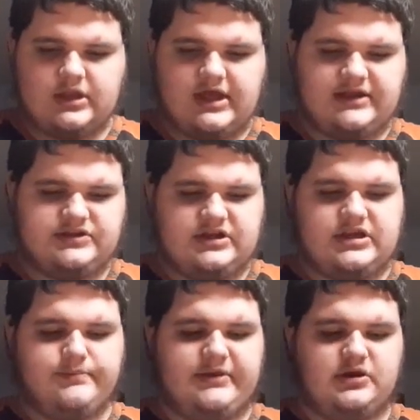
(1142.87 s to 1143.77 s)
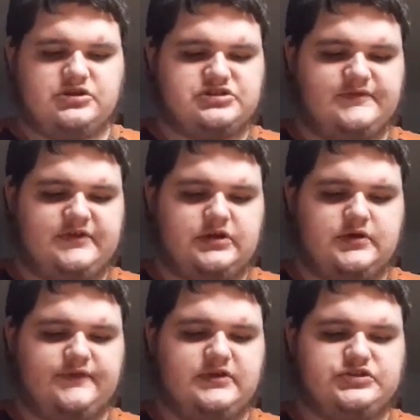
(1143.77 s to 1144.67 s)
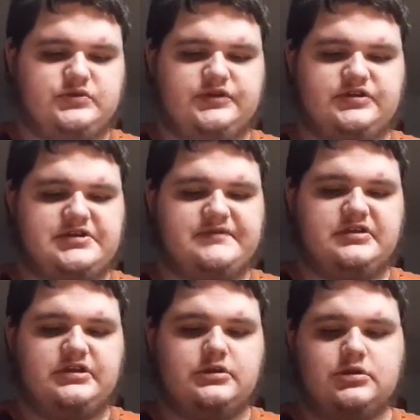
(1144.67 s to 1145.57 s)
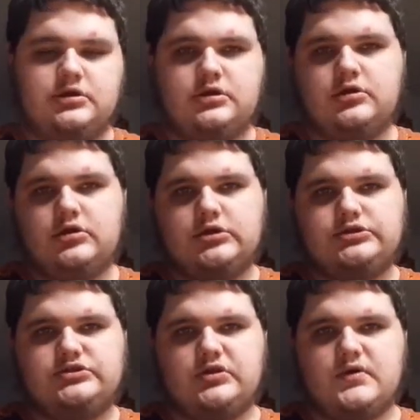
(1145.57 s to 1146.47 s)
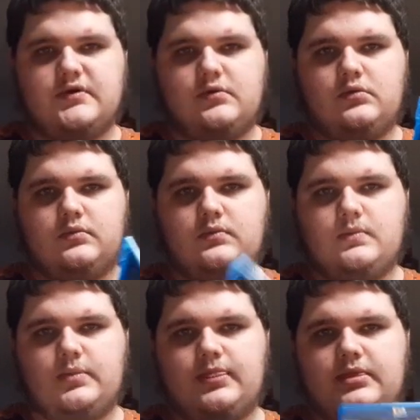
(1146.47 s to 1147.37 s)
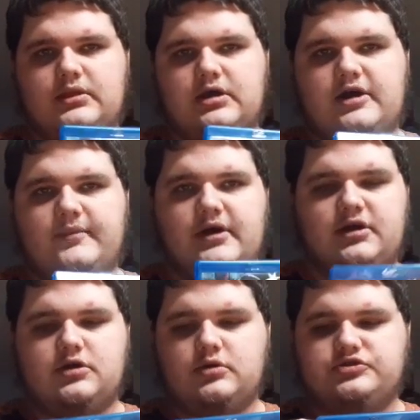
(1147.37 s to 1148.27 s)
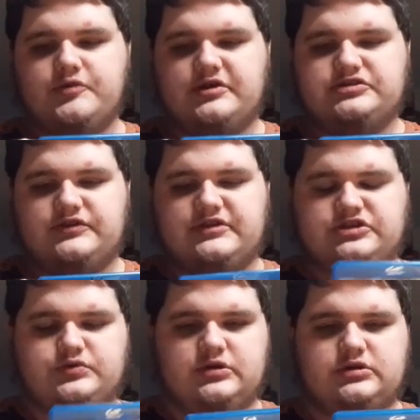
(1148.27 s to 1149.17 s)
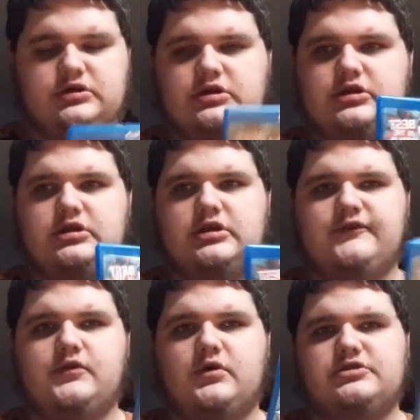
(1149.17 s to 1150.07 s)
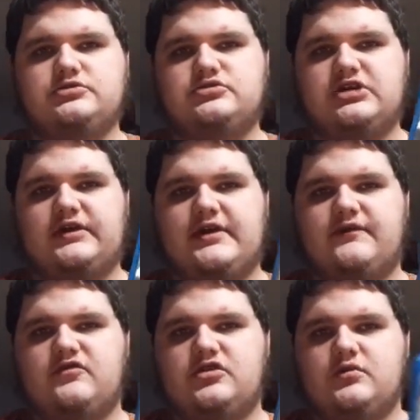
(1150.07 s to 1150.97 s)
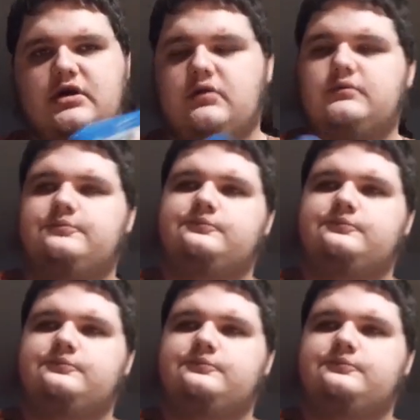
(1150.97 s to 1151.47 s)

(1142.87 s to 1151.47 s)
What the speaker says: I did a comparison video of this one and the DVD, so I'm not going to go too much on this one. If you want to, check that video out.